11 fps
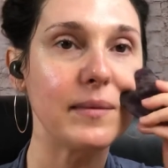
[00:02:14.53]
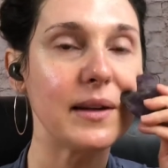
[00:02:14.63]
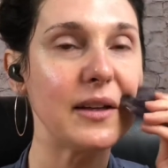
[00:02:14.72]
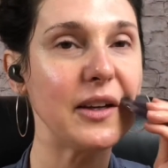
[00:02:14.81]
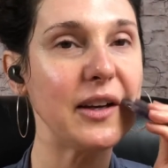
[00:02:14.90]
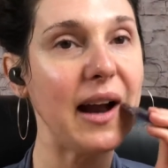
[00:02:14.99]

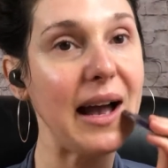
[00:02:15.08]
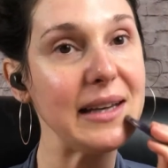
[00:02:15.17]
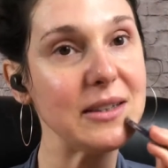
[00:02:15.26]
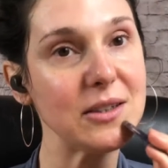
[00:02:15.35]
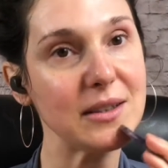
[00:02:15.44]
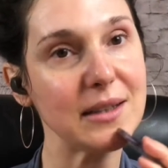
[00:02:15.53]
Your
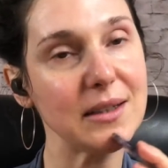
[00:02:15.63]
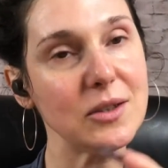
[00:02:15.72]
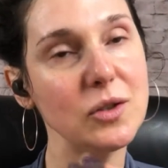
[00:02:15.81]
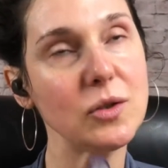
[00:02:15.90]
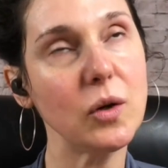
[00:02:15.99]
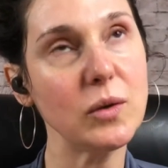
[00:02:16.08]
eyes just get
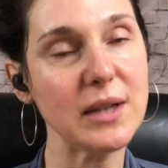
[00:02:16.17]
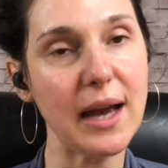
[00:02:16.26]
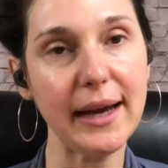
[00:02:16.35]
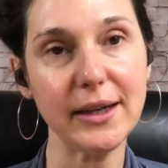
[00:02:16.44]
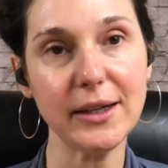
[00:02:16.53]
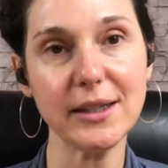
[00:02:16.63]
so
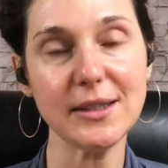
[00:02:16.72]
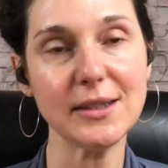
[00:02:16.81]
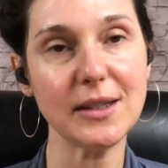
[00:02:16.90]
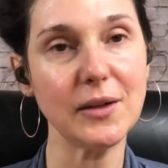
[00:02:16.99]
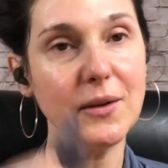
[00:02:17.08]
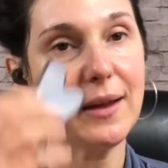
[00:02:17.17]
tired,
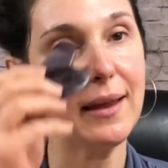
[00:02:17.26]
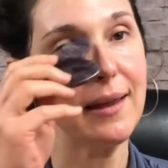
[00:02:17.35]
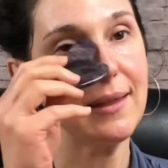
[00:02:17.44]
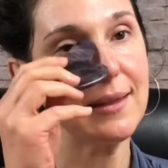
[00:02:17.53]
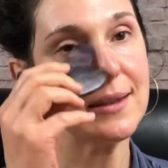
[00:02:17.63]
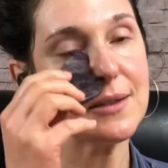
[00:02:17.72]
so
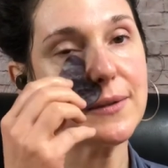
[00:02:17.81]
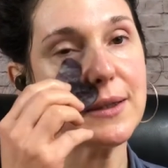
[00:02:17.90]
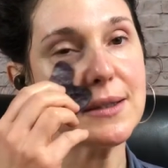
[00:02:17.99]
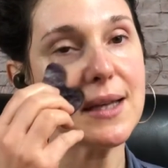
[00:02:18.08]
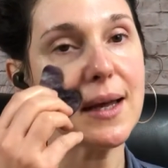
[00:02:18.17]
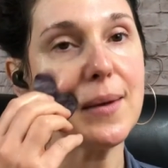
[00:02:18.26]
this
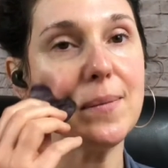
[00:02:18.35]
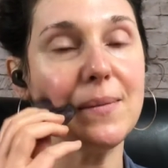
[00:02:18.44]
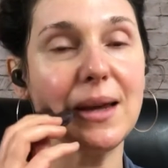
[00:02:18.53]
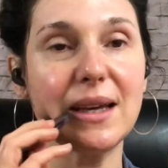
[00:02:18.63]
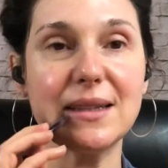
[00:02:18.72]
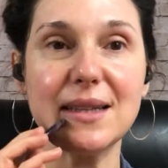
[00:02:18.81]
feels
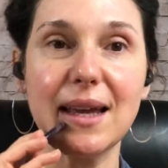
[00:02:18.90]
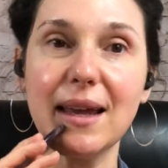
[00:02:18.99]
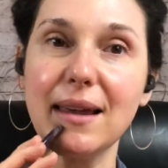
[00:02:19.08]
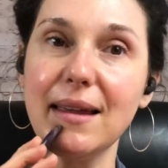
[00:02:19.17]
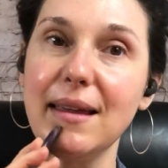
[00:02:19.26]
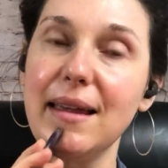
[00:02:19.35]
amazing.